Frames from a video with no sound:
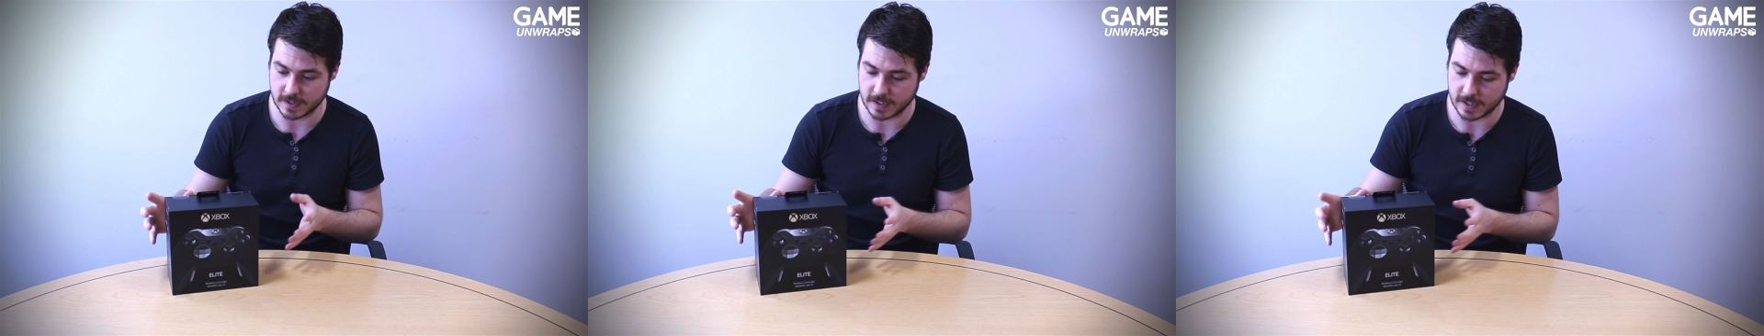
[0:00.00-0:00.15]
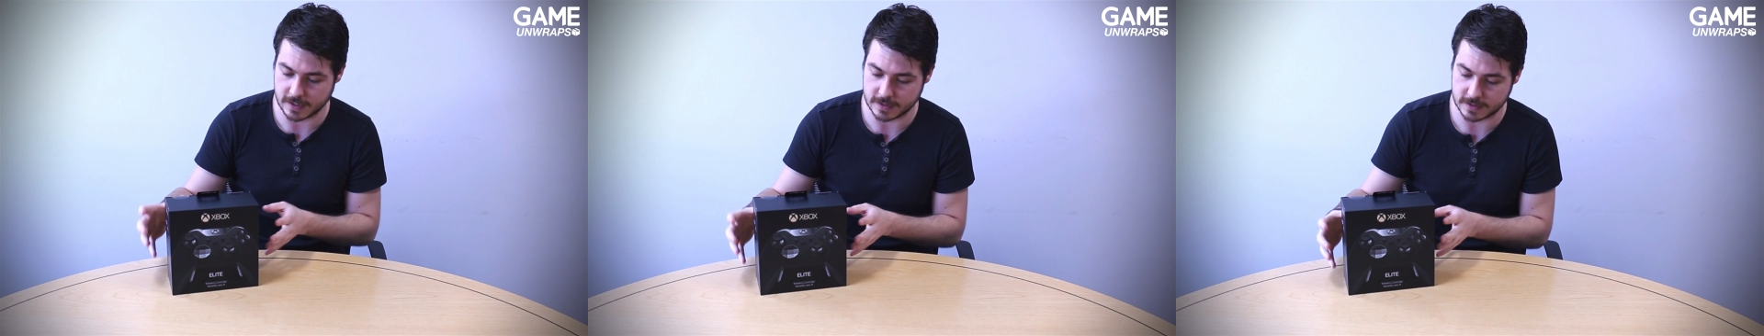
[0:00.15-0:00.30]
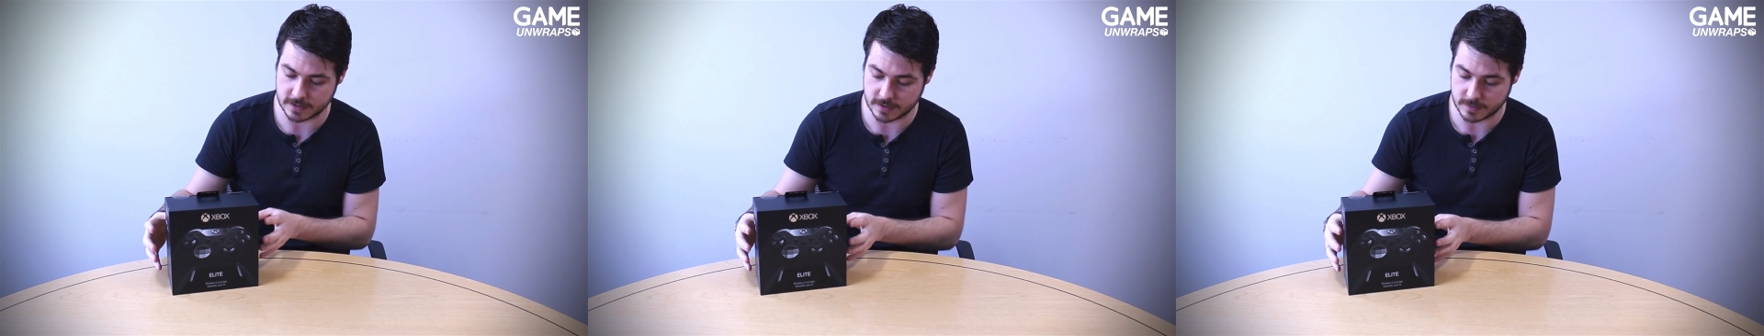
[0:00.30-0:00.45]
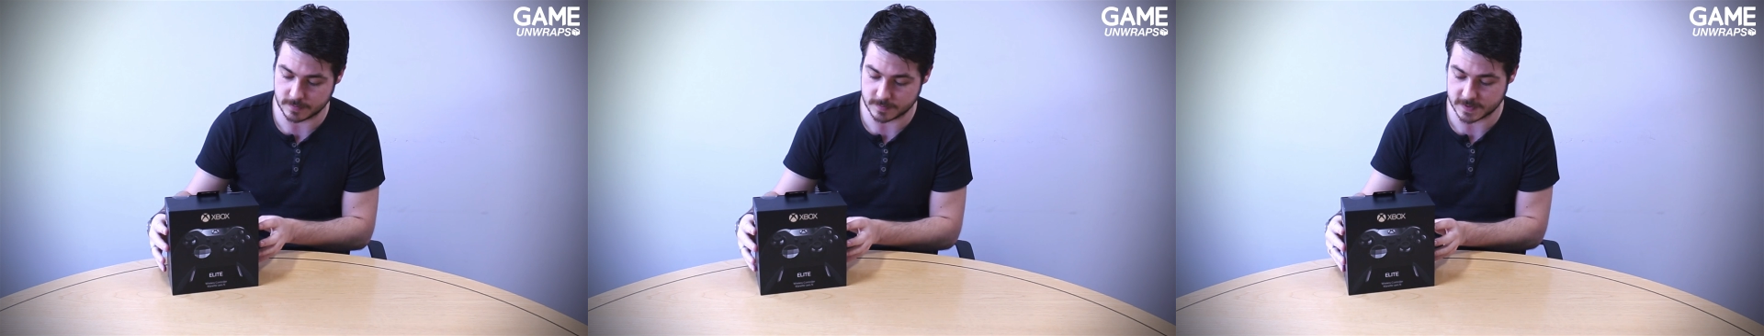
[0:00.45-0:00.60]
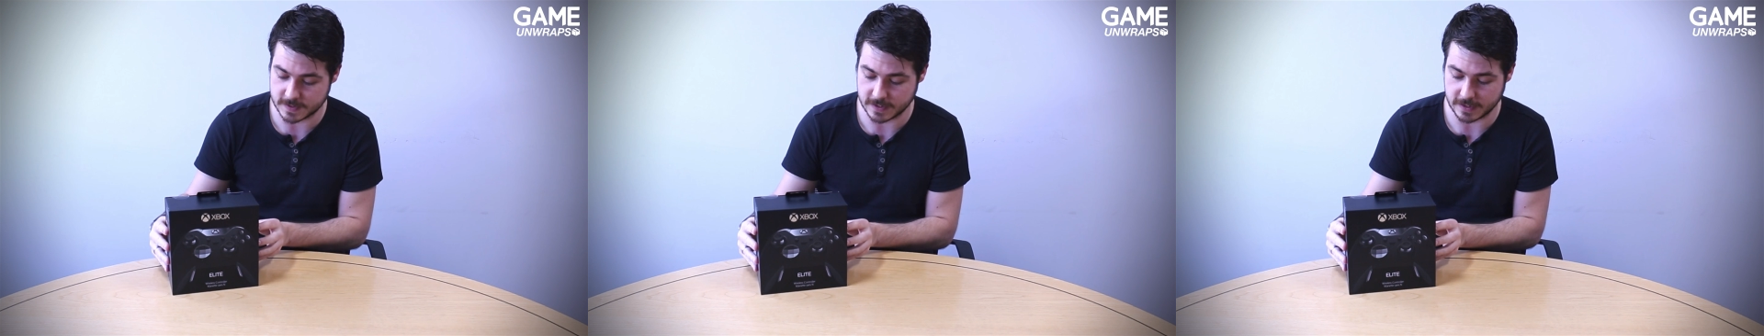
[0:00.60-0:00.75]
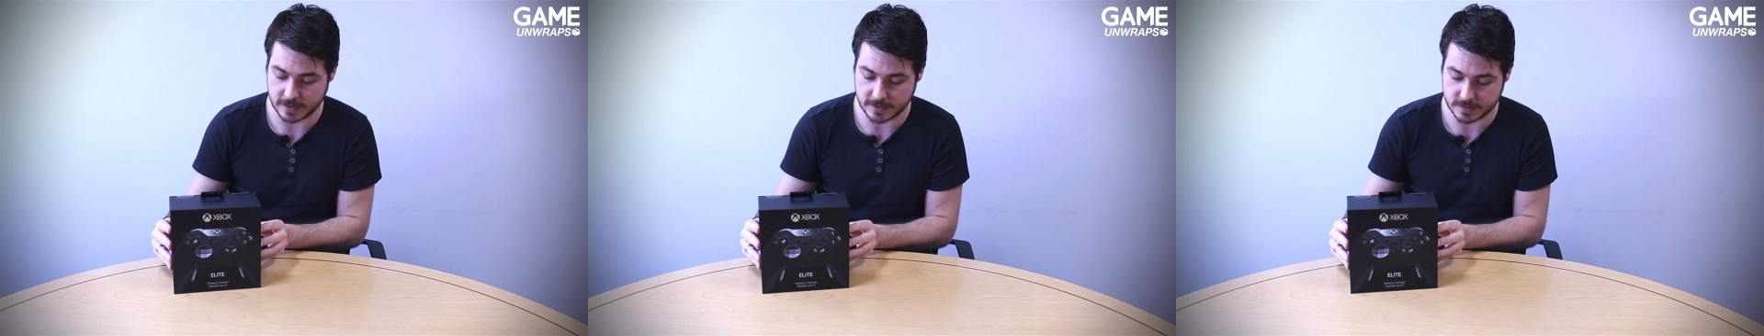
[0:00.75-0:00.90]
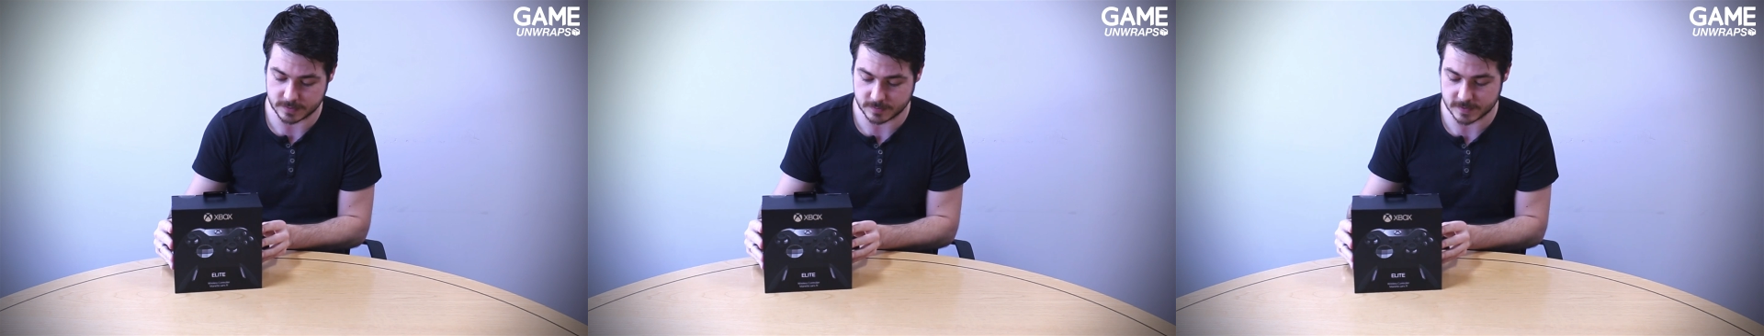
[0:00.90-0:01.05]
and see
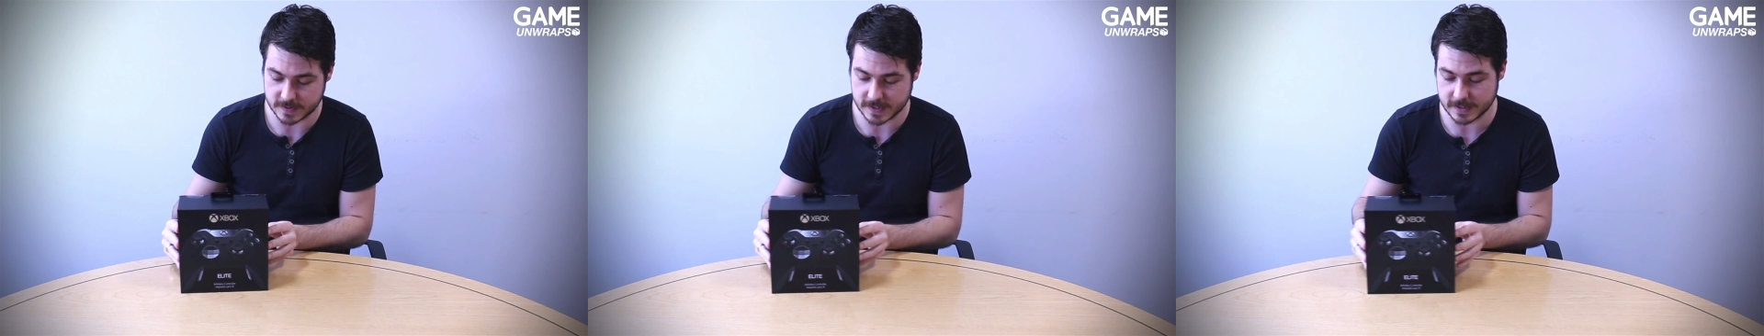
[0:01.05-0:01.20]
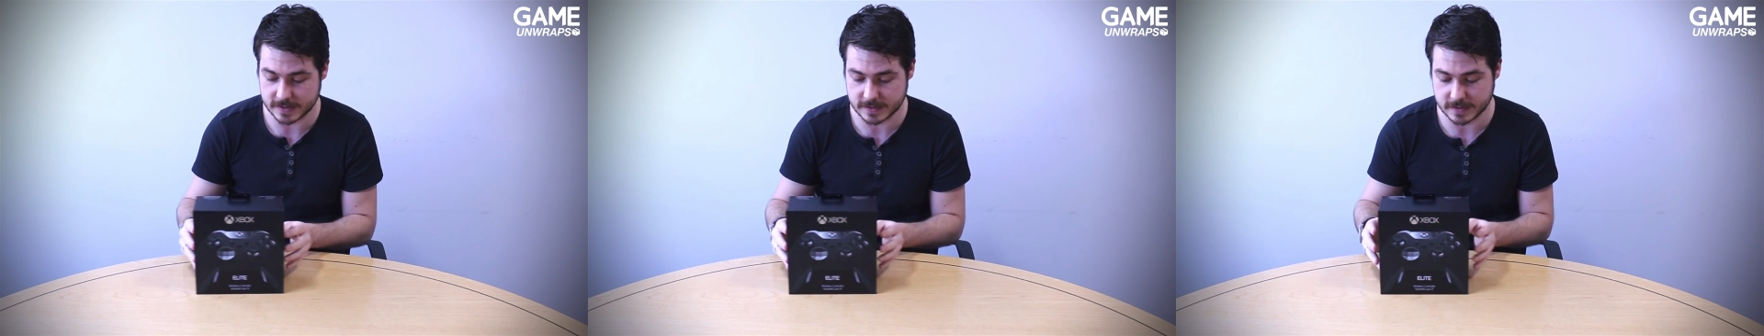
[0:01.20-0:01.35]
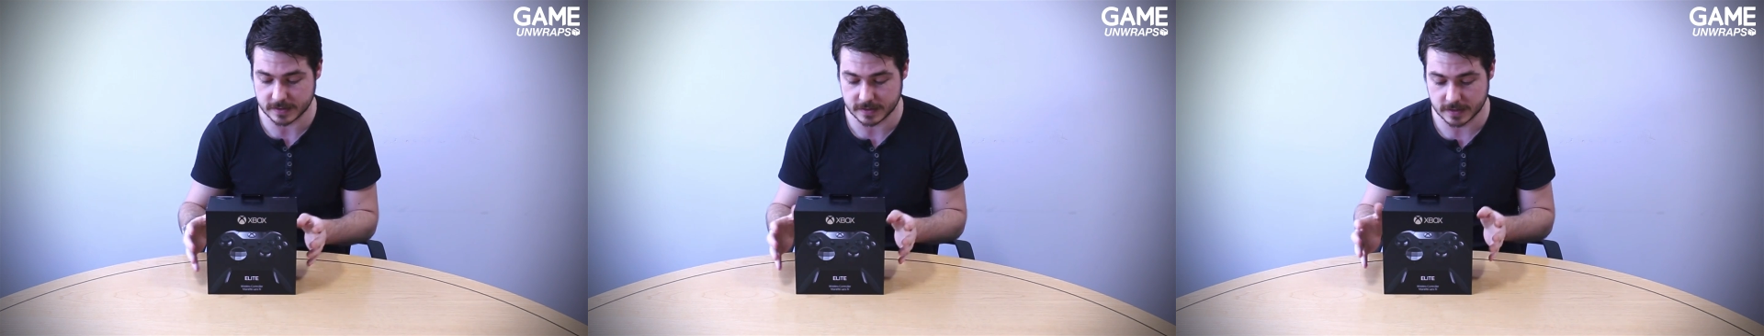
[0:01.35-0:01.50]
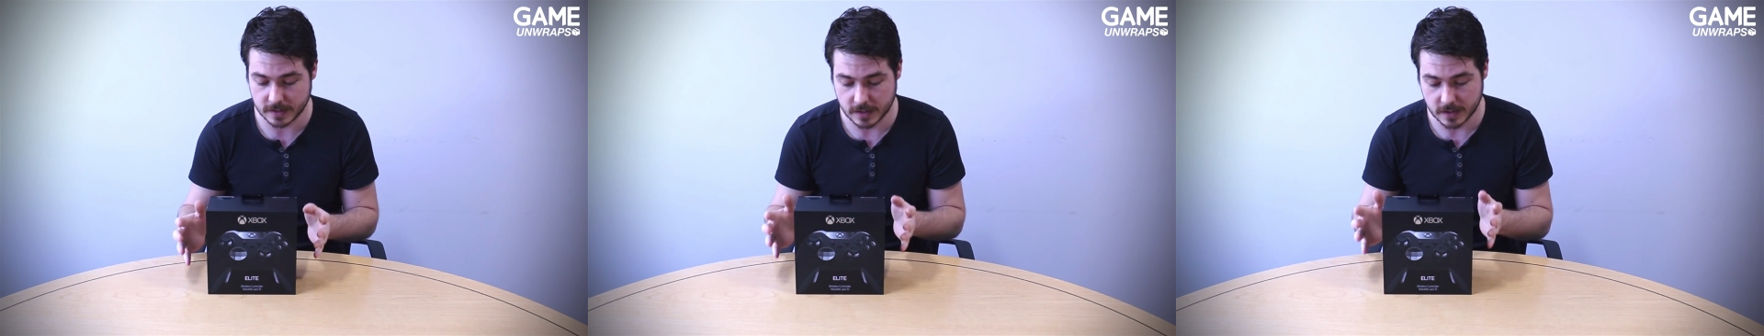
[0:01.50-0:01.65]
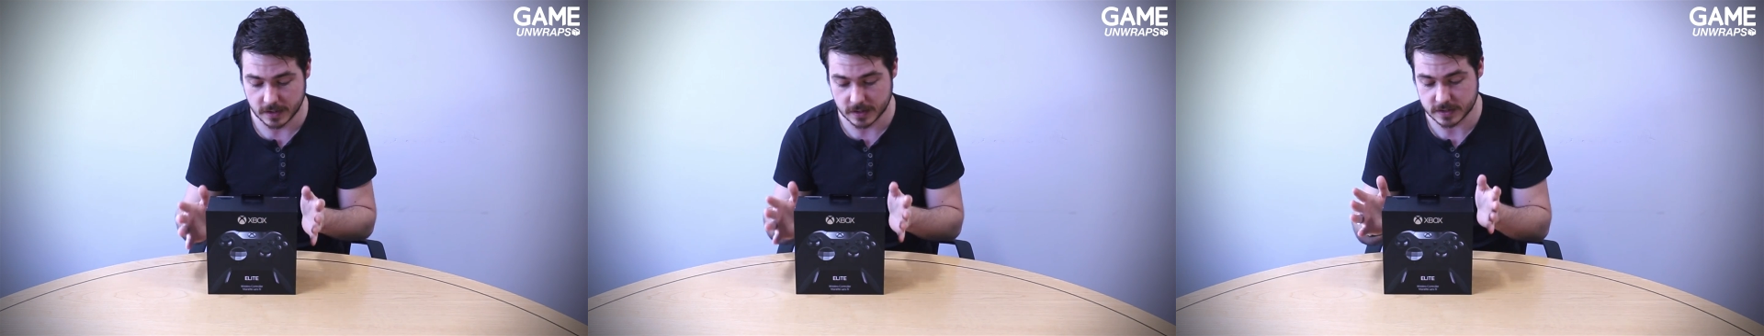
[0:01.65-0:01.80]
how it's presented.